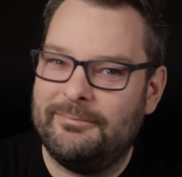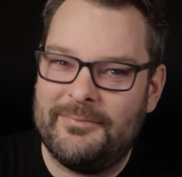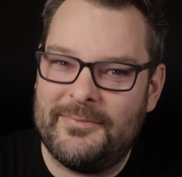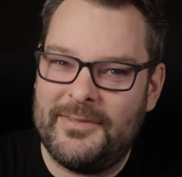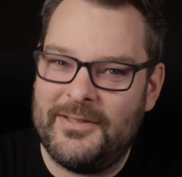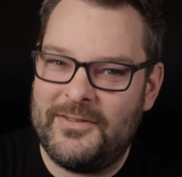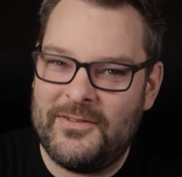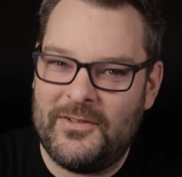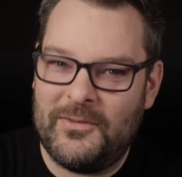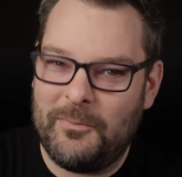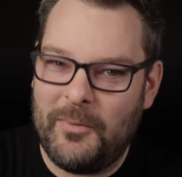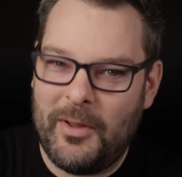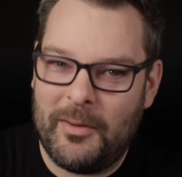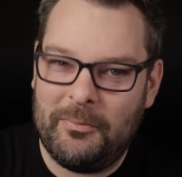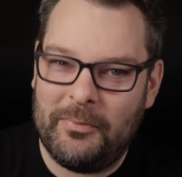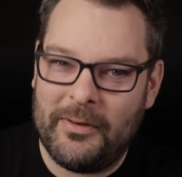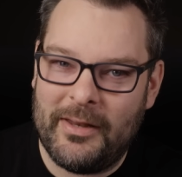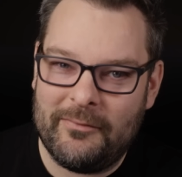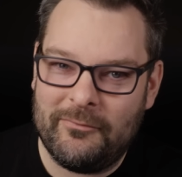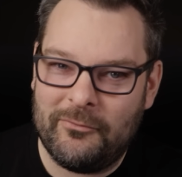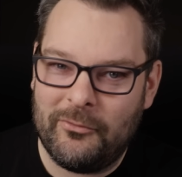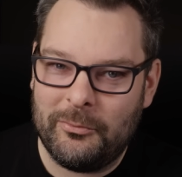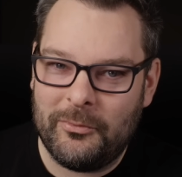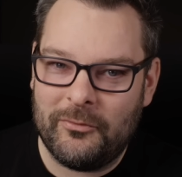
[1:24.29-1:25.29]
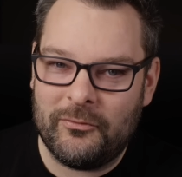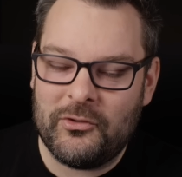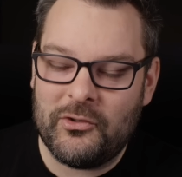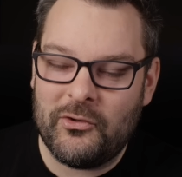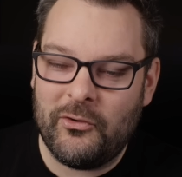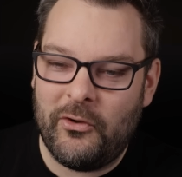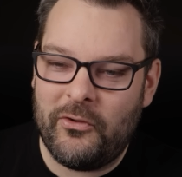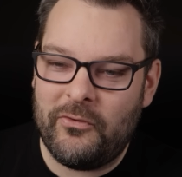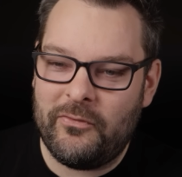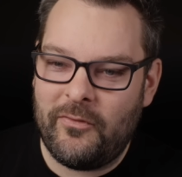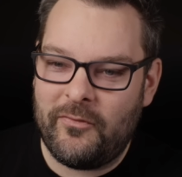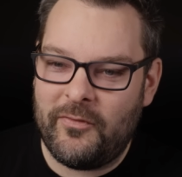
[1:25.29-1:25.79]
this is my platform of
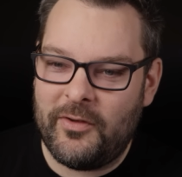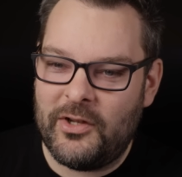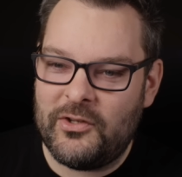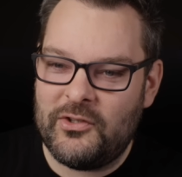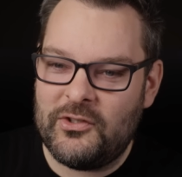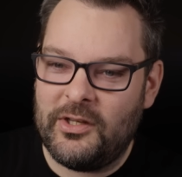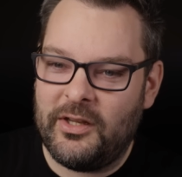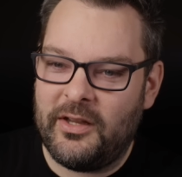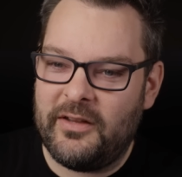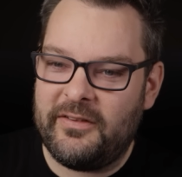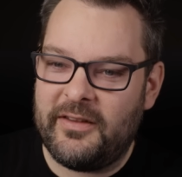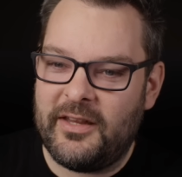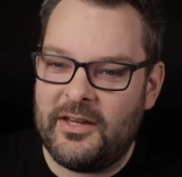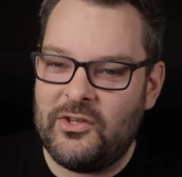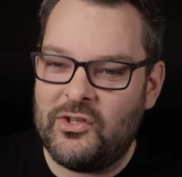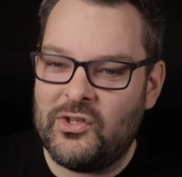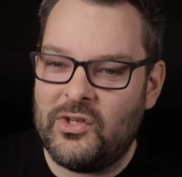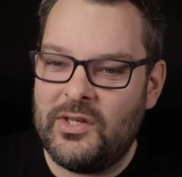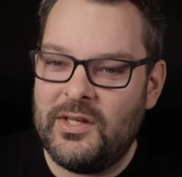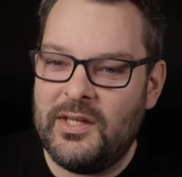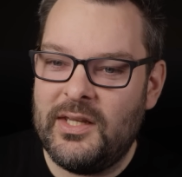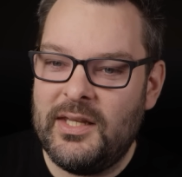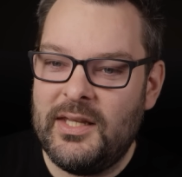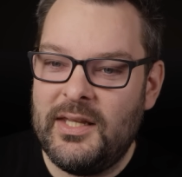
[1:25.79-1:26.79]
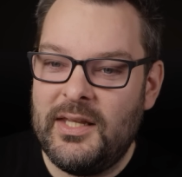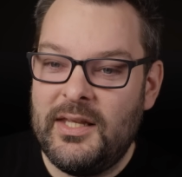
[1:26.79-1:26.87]
choice for virtualization.